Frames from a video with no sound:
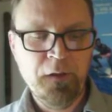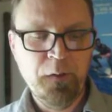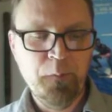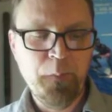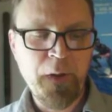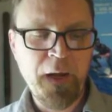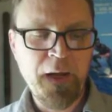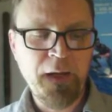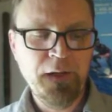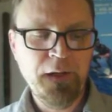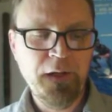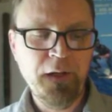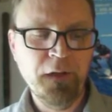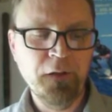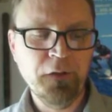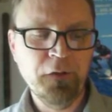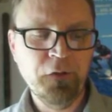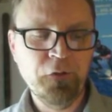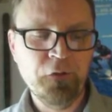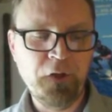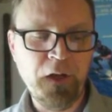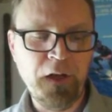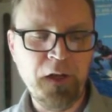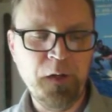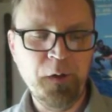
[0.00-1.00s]
Painkiller
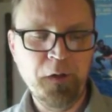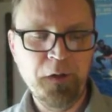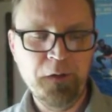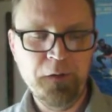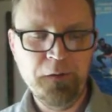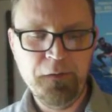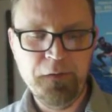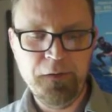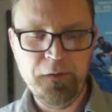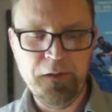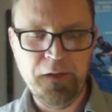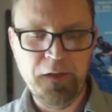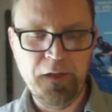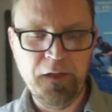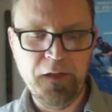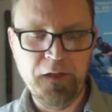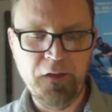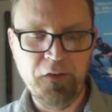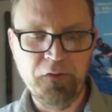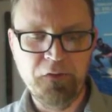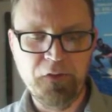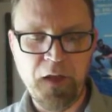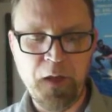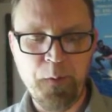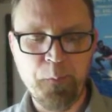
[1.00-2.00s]
Jane. It
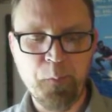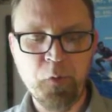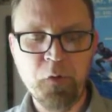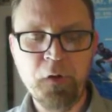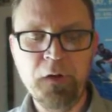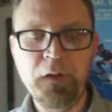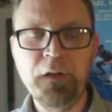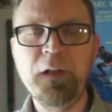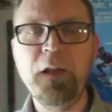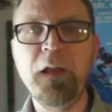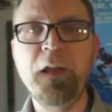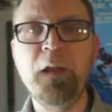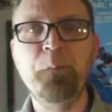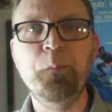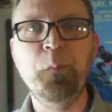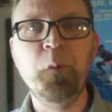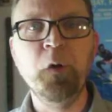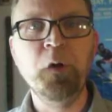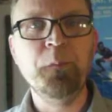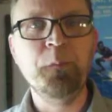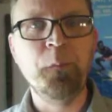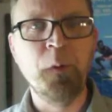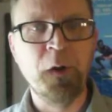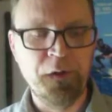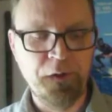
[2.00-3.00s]
is a print and
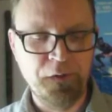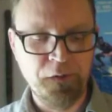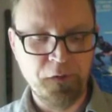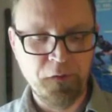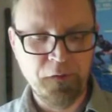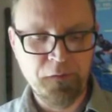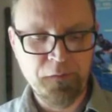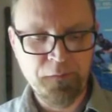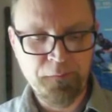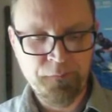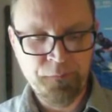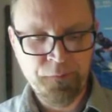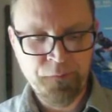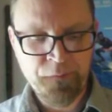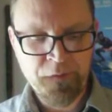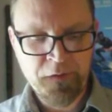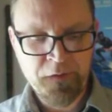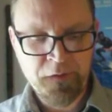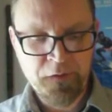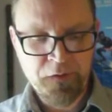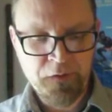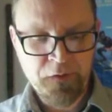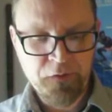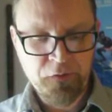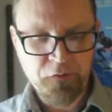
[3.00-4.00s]
book bundle.
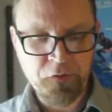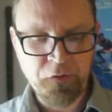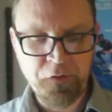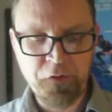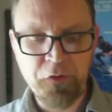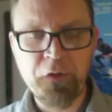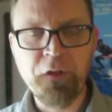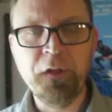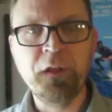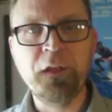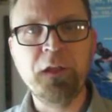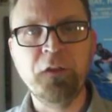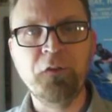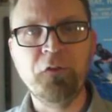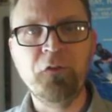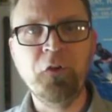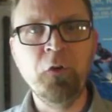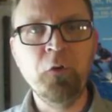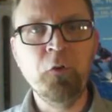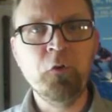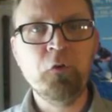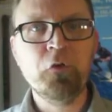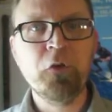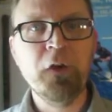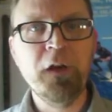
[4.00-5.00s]
So you could get
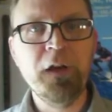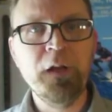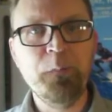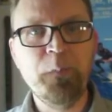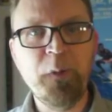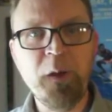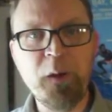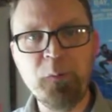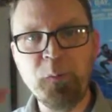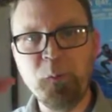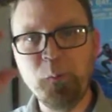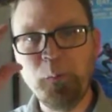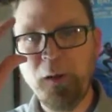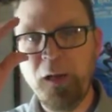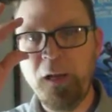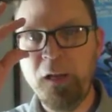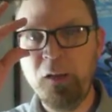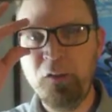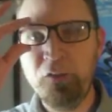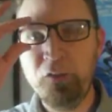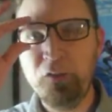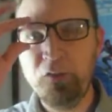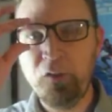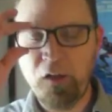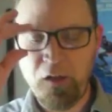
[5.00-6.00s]
two trade
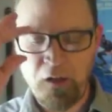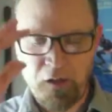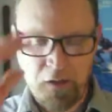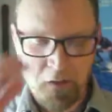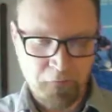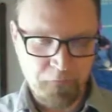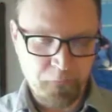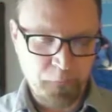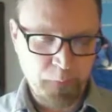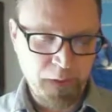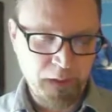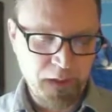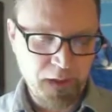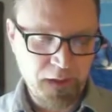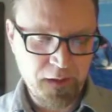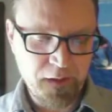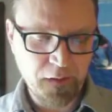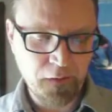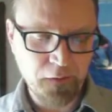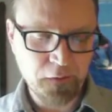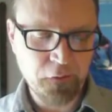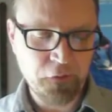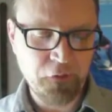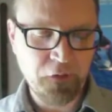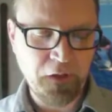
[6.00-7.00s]
paperbacks of
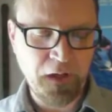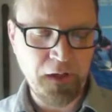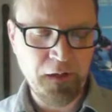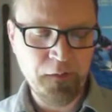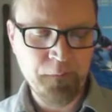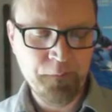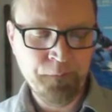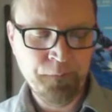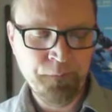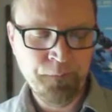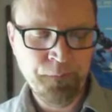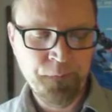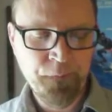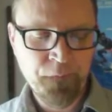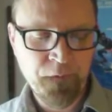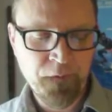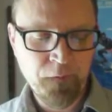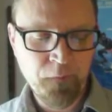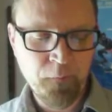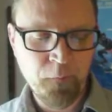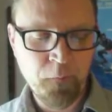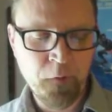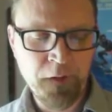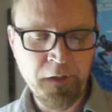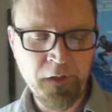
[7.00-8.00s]
Painkiller Jane.
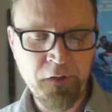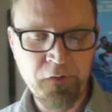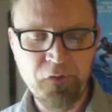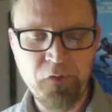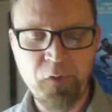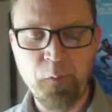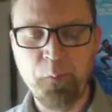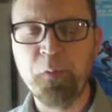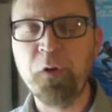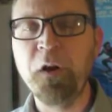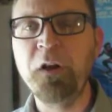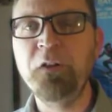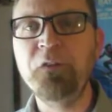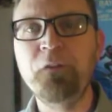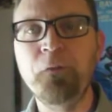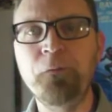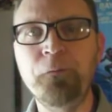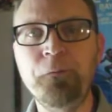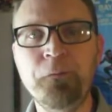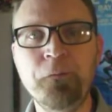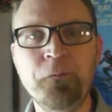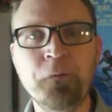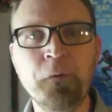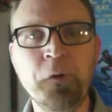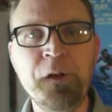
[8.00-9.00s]
One is The Price of
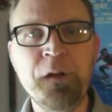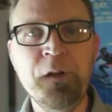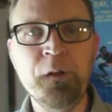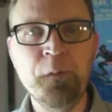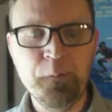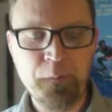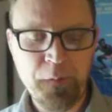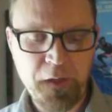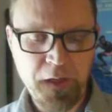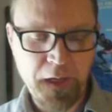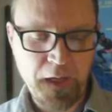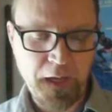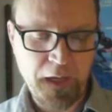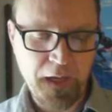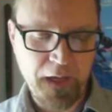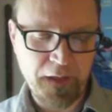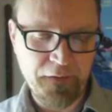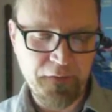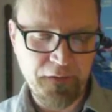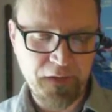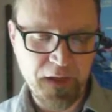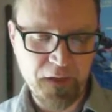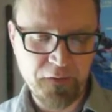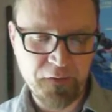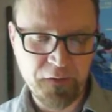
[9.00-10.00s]
Freedom and
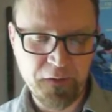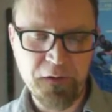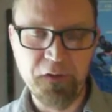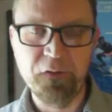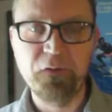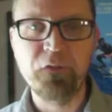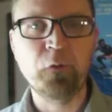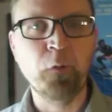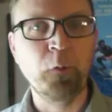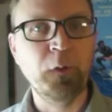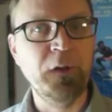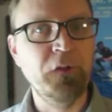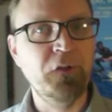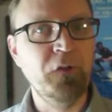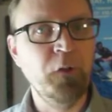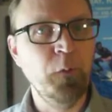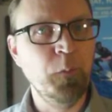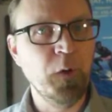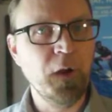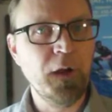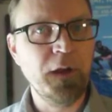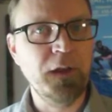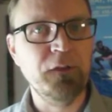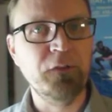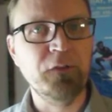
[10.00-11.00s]
the other is 22
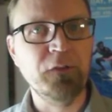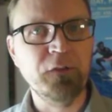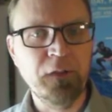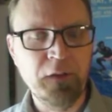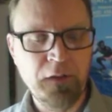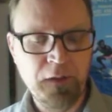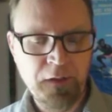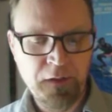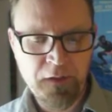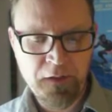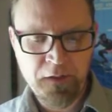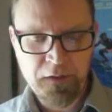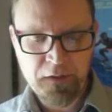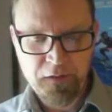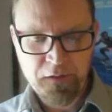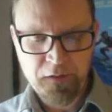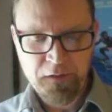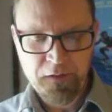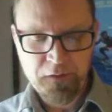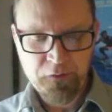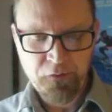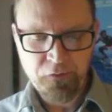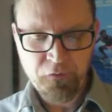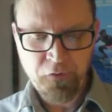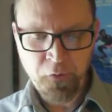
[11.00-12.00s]
Brides.
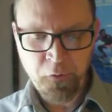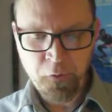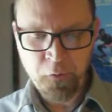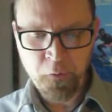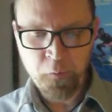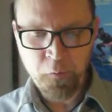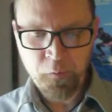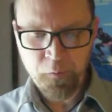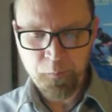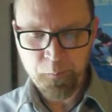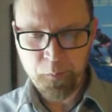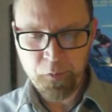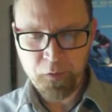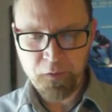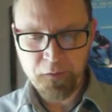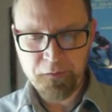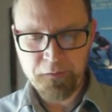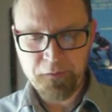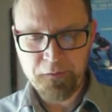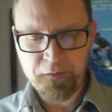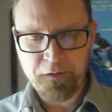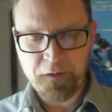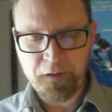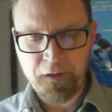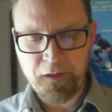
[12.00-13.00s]
Two
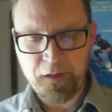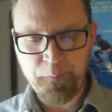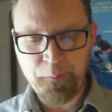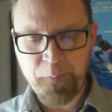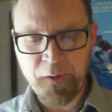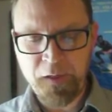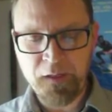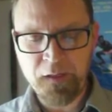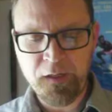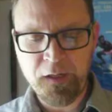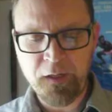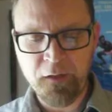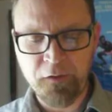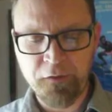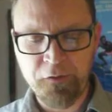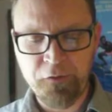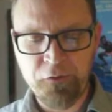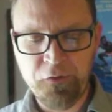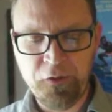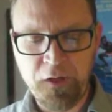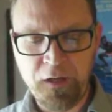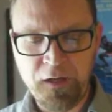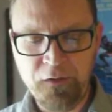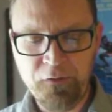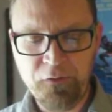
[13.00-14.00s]
uh, Painkiller
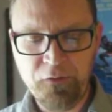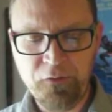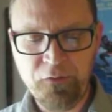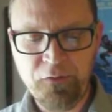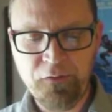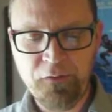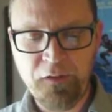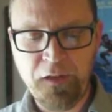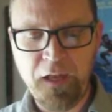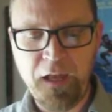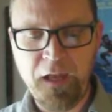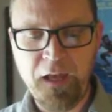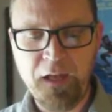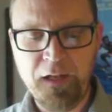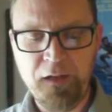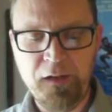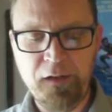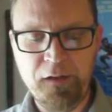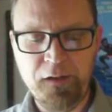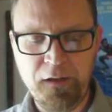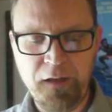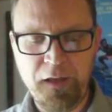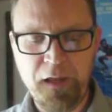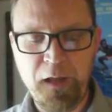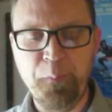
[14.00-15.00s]
Janes and
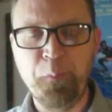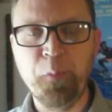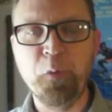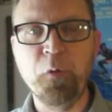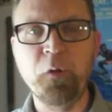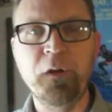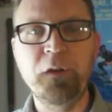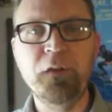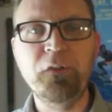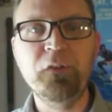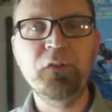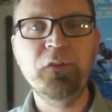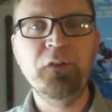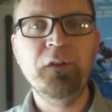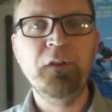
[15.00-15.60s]
a print